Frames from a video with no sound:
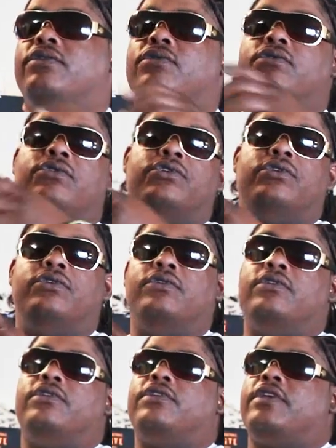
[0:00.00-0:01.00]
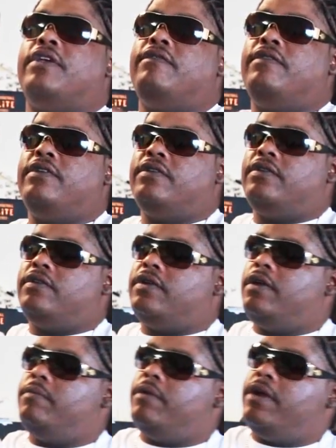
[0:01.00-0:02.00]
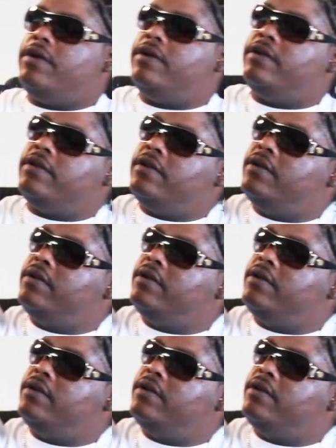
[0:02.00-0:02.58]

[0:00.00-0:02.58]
school shoes, the Saint Vincent, Saint Mary's.